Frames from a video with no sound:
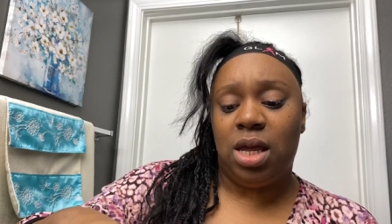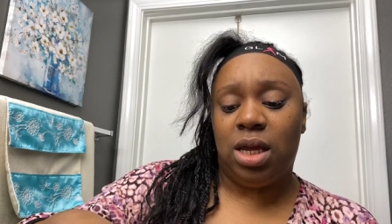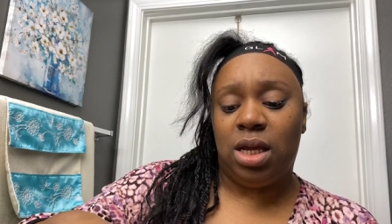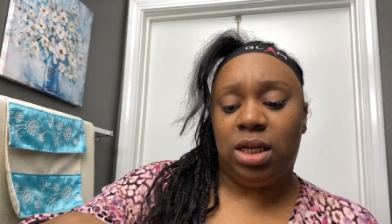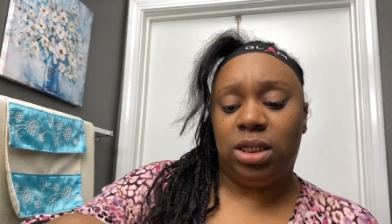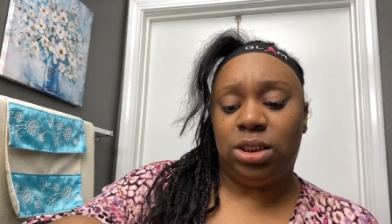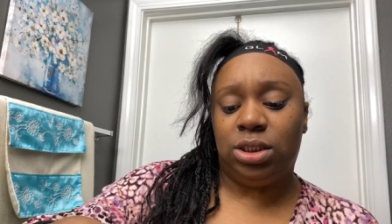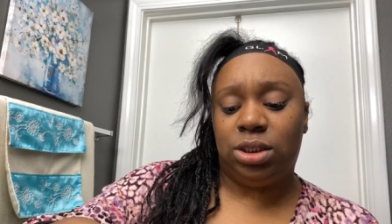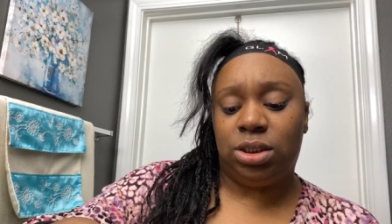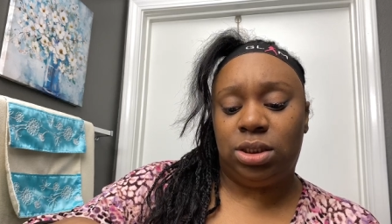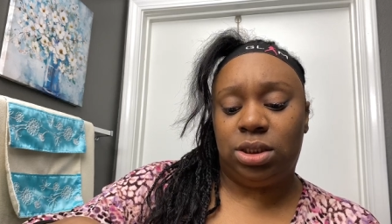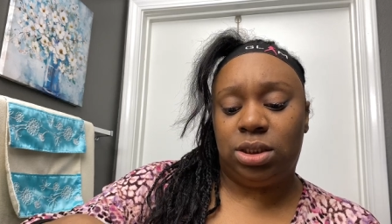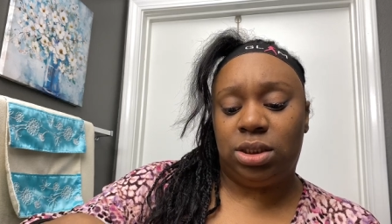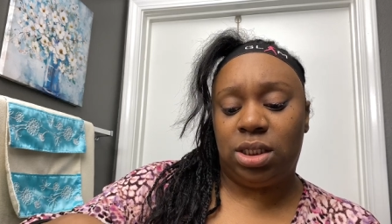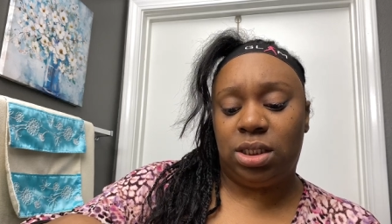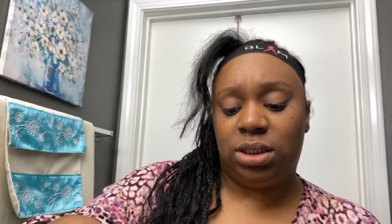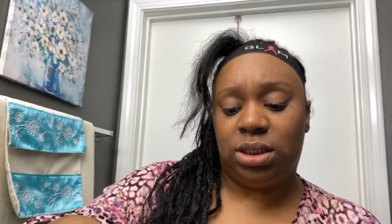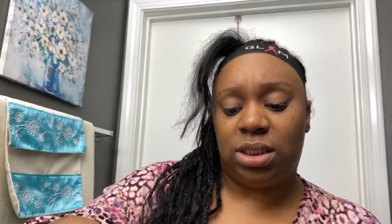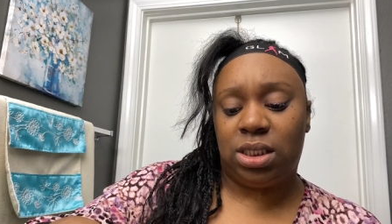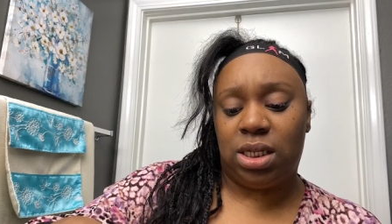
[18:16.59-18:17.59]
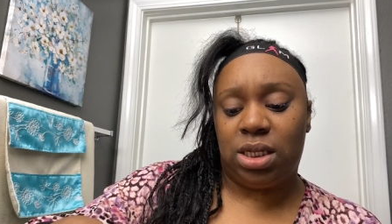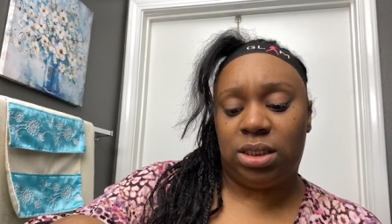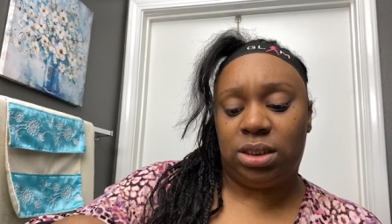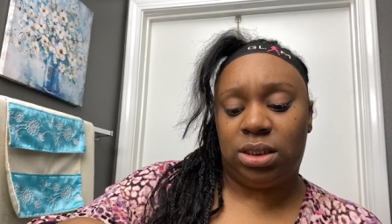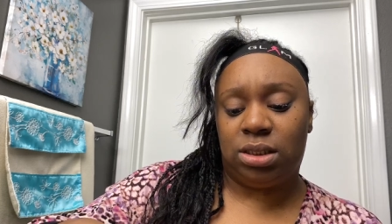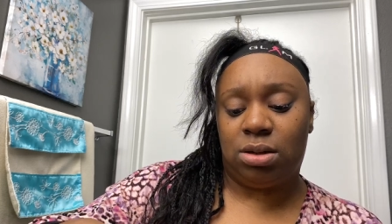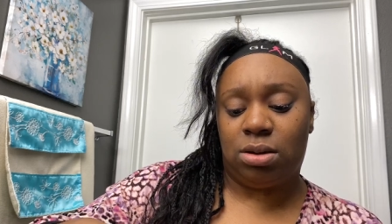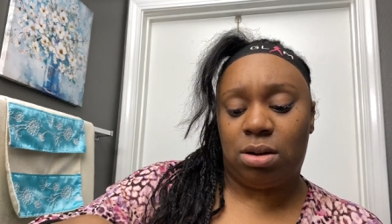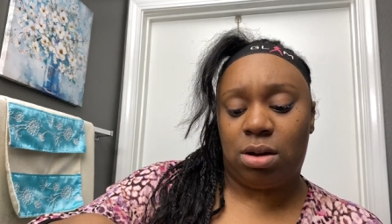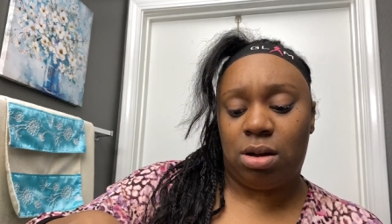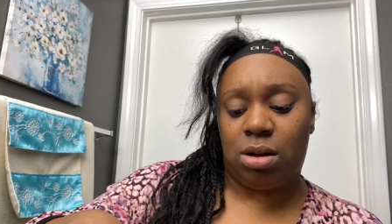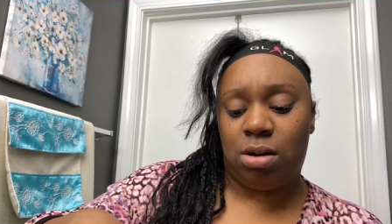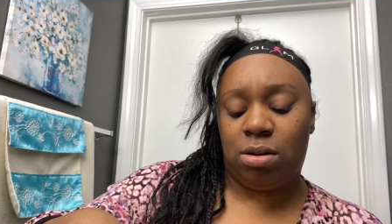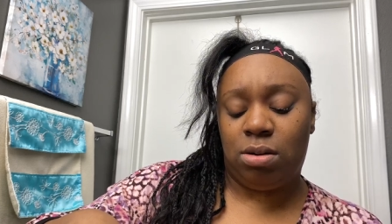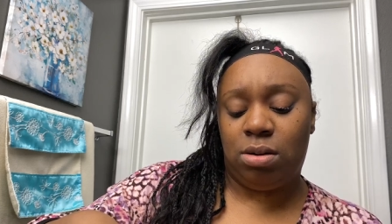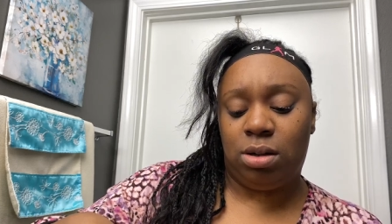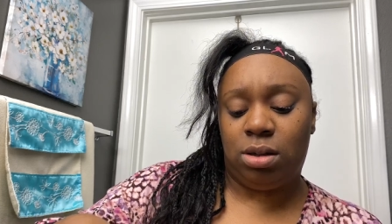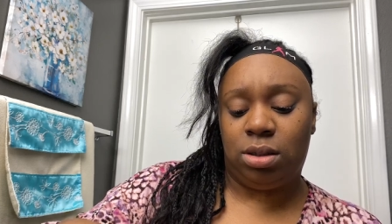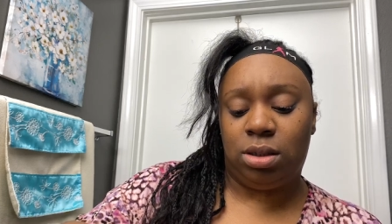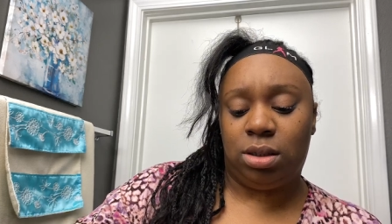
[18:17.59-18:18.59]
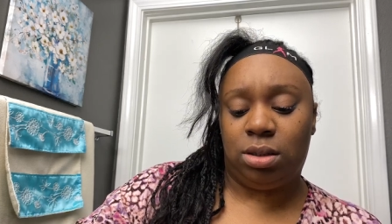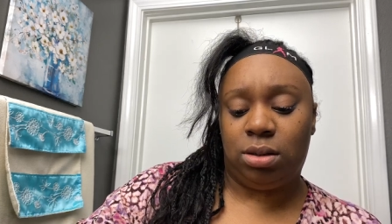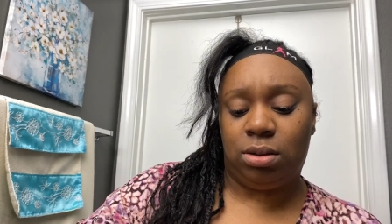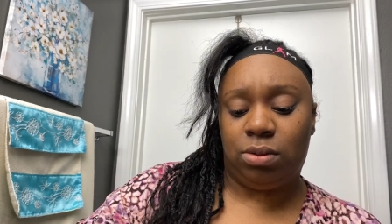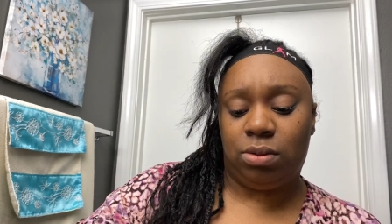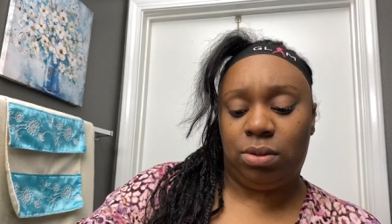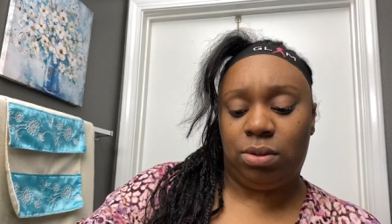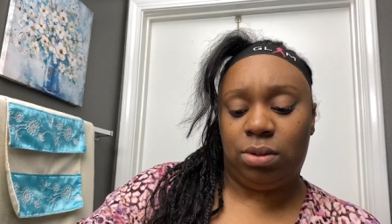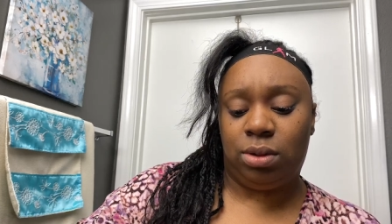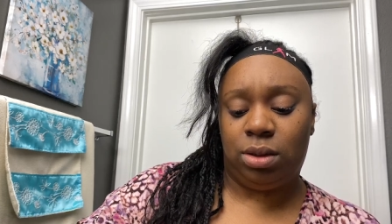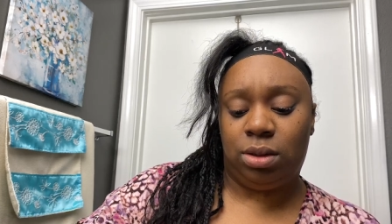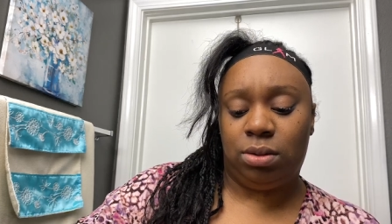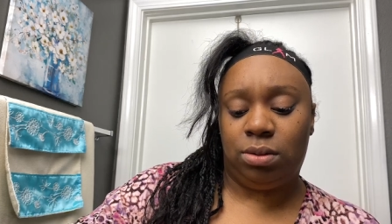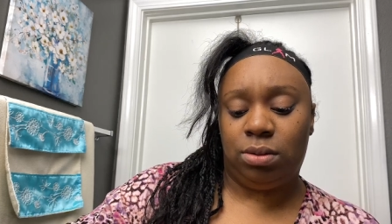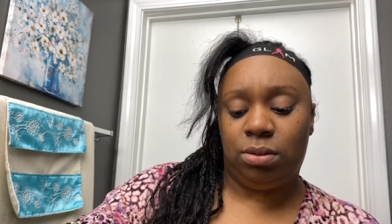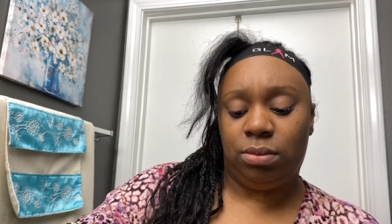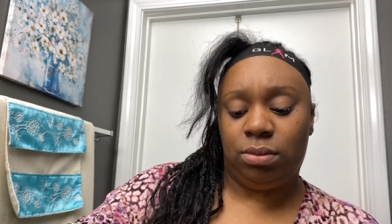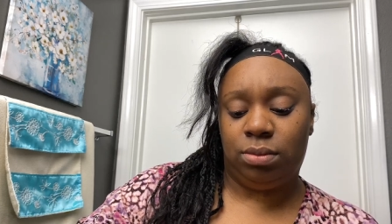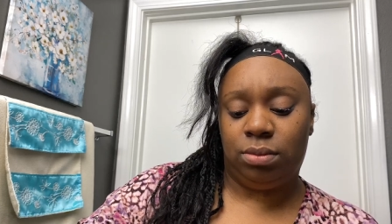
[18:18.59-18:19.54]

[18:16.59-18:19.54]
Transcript: And sh they said it's a coconut oil.